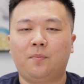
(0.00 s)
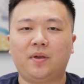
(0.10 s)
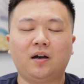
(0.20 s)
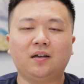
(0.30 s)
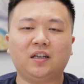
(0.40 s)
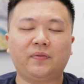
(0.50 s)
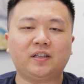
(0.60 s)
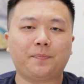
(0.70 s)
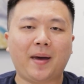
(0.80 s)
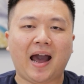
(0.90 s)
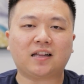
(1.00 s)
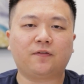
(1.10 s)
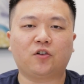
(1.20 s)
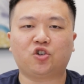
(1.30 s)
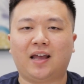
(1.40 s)
Because of its packed
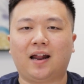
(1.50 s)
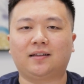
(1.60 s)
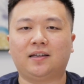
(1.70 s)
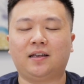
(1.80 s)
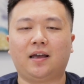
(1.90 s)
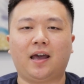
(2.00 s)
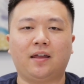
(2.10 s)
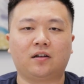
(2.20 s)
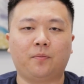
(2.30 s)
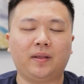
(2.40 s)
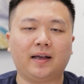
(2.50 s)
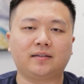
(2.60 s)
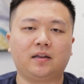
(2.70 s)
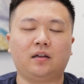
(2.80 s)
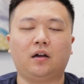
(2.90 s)
functionality and the
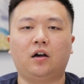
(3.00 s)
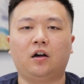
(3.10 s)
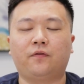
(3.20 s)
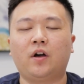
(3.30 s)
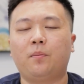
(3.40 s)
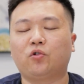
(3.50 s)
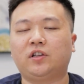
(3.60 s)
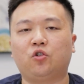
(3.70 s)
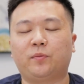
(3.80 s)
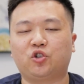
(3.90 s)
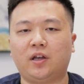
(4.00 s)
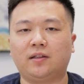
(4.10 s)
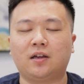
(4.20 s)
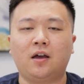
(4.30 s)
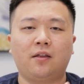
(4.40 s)
complexity of multi-needle
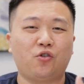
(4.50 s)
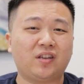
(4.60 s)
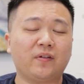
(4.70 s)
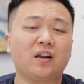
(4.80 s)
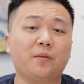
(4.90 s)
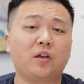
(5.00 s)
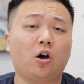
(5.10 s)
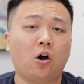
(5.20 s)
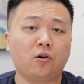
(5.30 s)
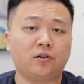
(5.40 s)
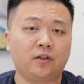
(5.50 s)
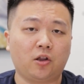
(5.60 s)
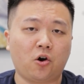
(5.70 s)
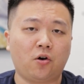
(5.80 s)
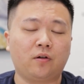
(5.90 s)
machines, they're definitely going to be harder to
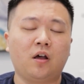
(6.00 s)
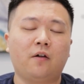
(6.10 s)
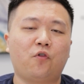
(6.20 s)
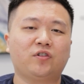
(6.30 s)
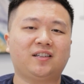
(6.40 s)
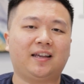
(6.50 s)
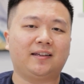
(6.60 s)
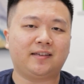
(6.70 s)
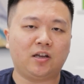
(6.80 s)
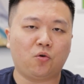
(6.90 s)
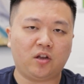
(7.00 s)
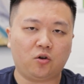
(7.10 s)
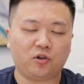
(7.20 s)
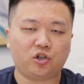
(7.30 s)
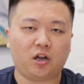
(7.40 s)
learn versus a single
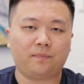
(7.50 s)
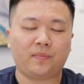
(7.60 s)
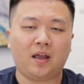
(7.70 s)
needle machine.